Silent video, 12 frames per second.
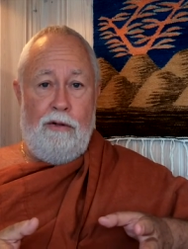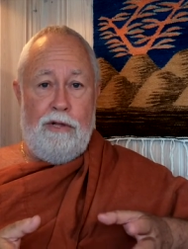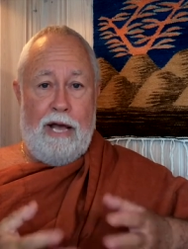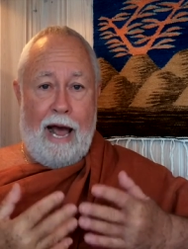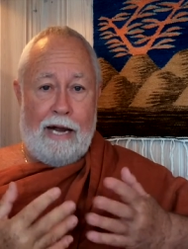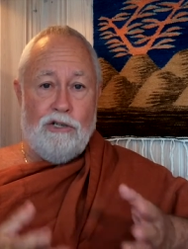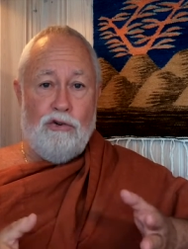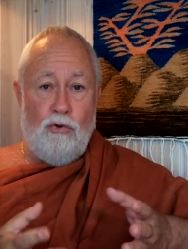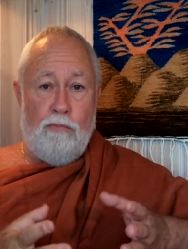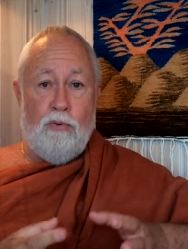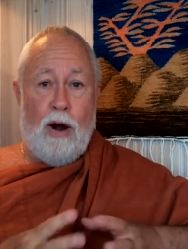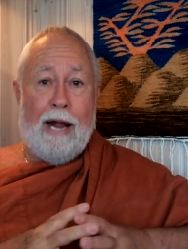the
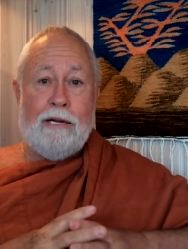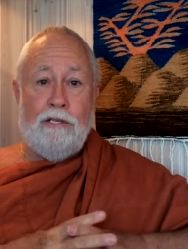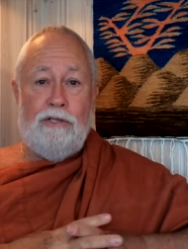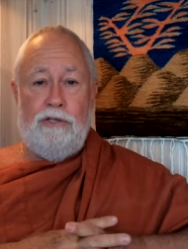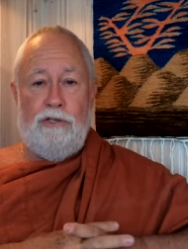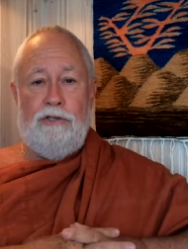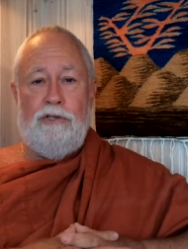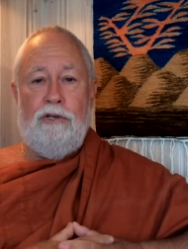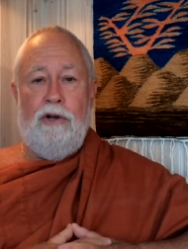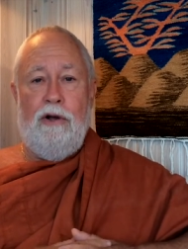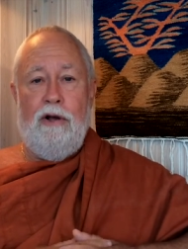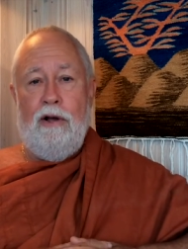actual practices
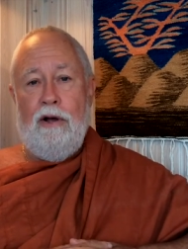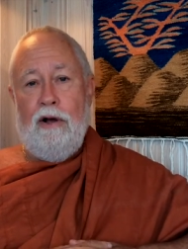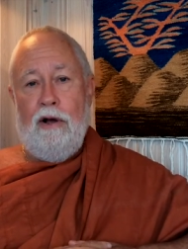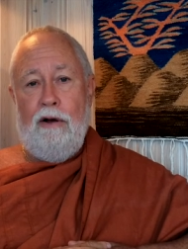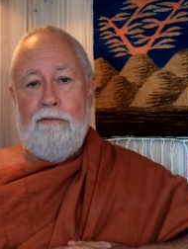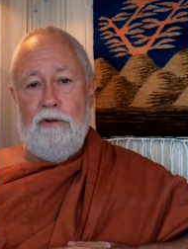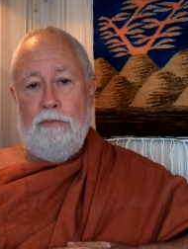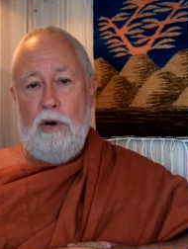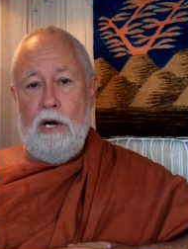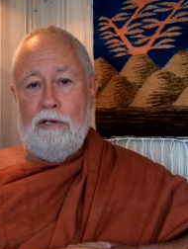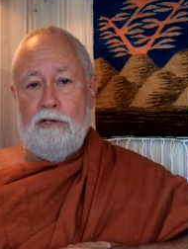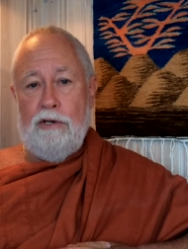of the
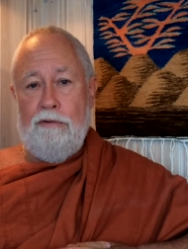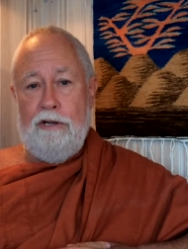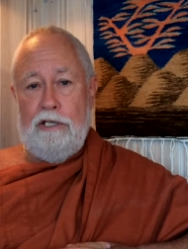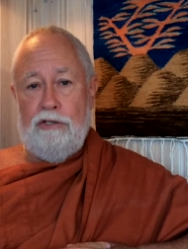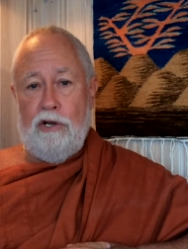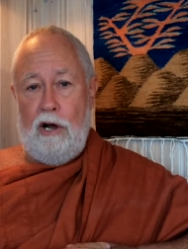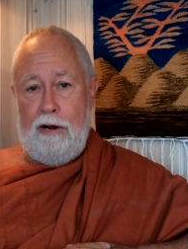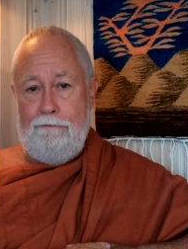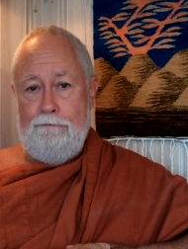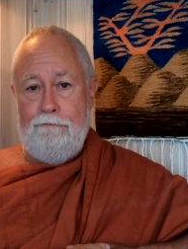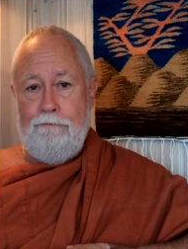monks of his time.